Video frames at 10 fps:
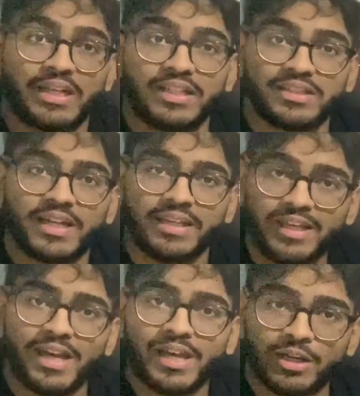It's like,
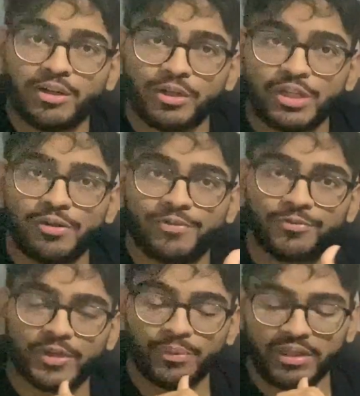yeah, good on you for
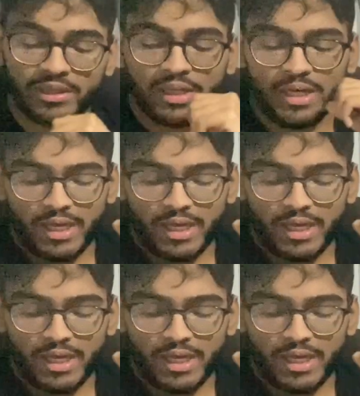free will.